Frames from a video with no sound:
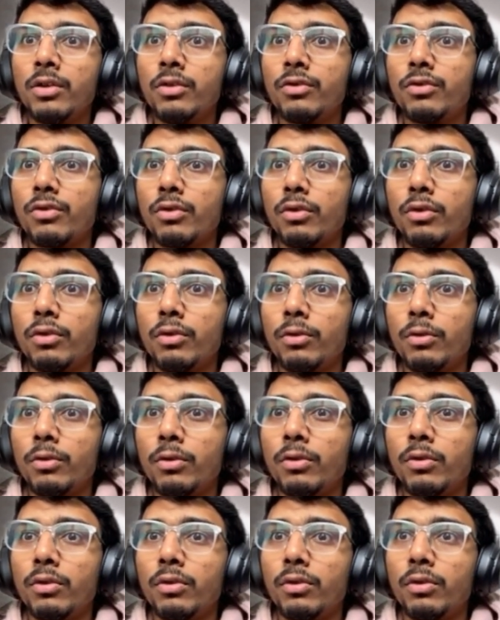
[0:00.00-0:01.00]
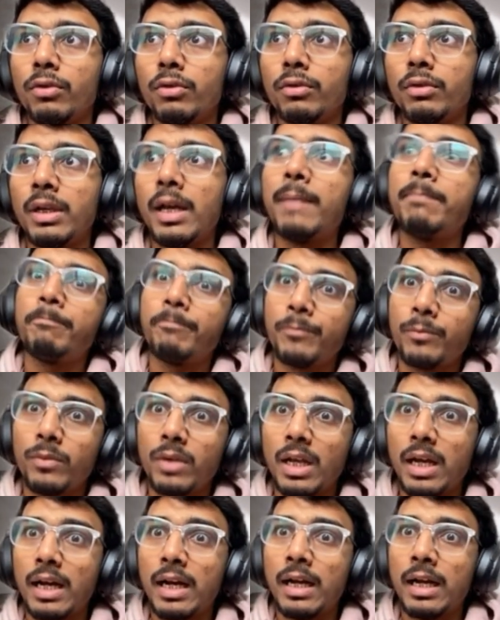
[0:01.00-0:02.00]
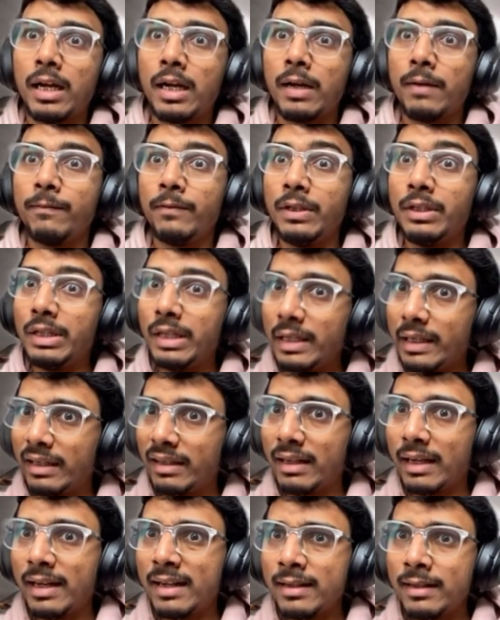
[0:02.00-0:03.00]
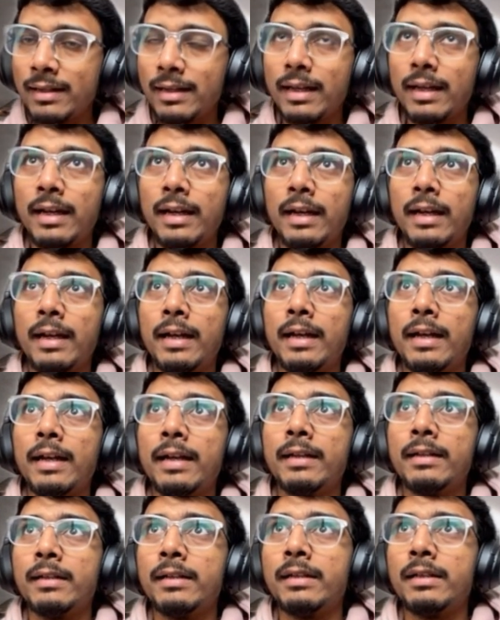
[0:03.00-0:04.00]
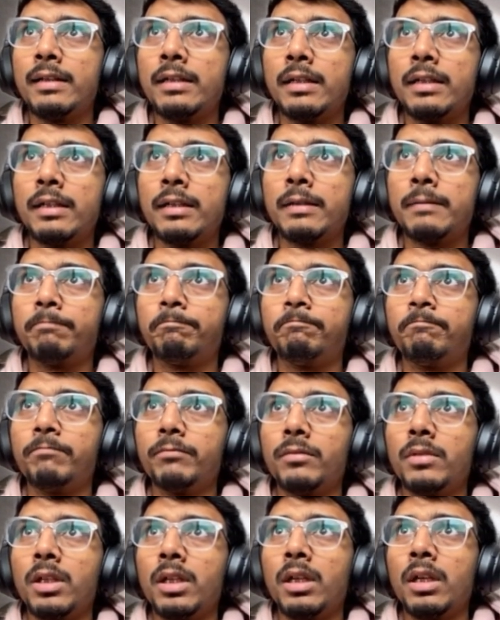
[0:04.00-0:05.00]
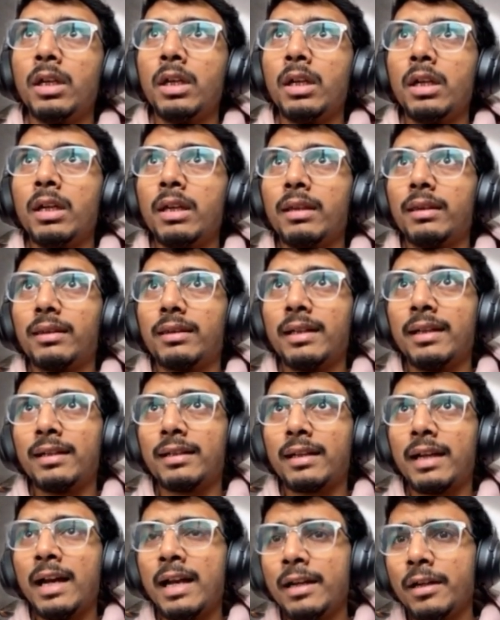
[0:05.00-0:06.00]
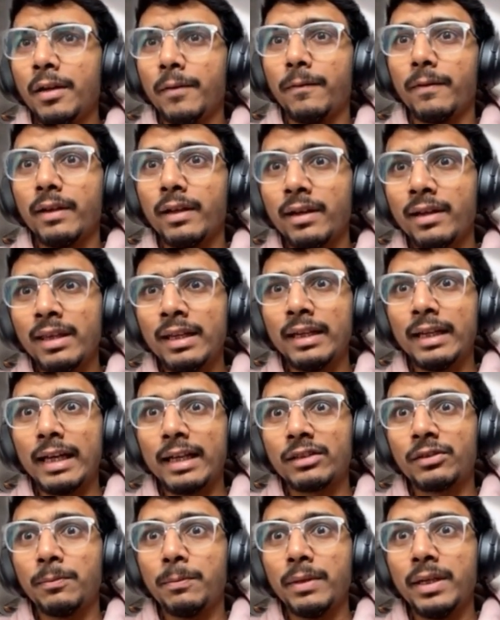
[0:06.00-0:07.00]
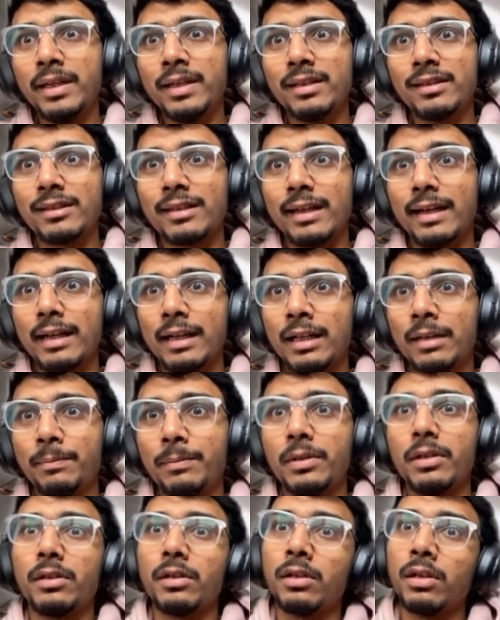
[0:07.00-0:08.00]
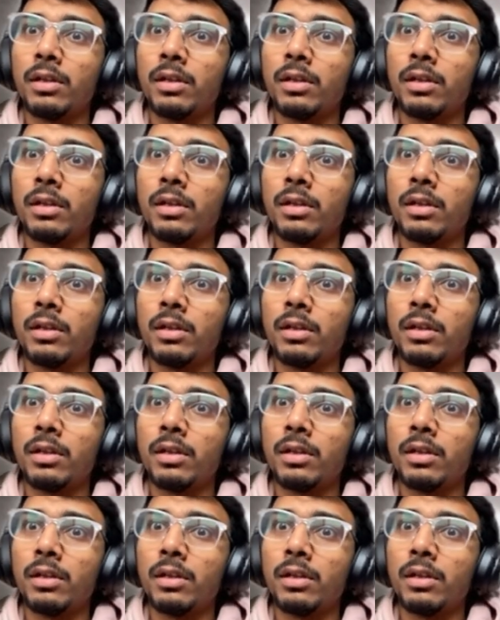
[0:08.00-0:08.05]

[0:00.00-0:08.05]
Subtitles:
So, we did that. And that kind of learning experience helped.